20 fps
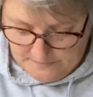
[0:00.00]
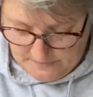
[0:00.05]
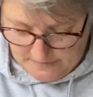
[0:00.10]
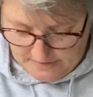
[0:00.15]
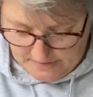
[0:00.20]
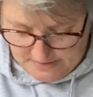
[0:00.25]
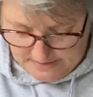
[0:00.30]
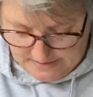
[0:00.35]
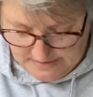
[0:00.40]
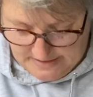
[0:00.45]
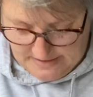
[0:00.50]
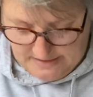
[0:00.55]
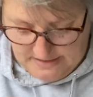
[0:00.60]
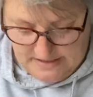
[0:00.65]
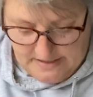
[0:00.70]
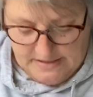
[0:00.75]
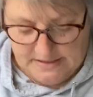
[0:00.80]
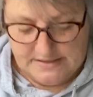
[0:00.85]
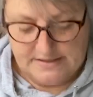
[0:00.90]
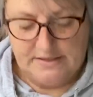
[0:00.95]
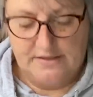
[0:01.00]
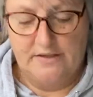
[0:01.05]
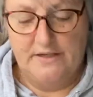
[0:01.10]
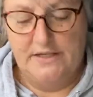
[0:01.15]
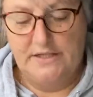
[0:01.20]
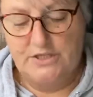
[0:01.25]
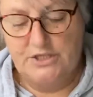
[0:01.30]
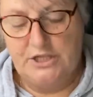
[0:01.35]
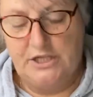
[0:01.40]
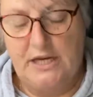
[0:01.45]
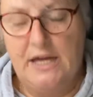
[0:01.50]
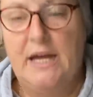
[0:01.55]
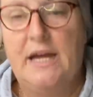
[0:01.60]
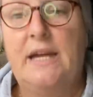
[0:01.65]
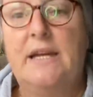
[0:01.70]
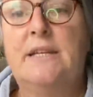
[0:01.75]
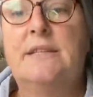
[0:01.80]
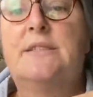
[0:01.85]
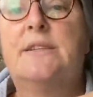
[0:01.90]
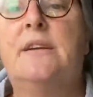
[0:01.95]
Again, inside she
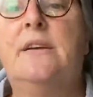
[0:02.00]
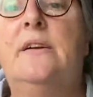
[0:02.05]
has